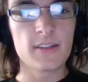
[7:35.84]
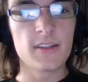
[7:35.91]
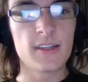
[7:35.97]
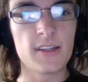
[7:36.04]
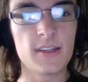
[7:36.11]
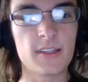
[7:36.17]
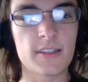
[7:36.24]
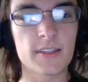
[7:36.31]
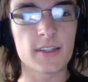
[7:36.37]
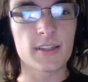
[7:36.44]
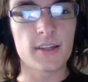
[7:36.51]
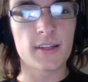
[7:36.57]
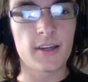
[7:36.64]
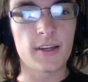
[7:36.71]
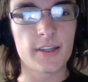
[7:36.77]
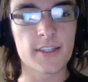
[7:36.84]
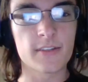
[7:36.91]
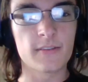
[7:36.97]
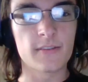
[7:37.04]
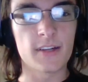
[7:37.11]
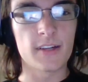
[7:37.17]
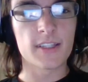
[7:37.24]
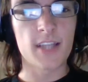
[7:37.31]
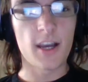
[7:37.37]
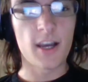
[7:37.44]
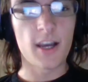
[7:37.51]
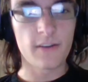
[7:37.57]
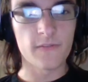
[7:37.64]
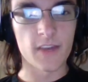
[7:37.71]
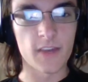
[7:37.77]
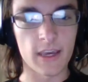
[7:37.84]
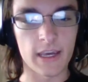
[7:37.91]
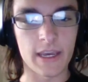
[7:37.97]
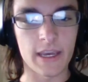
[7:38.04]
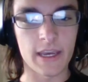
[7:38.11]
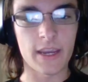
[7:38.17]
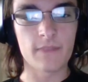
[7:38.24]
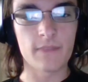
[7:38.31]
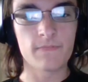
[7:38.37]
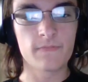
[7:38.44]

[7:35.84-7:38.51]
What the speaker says: is also a tough guy.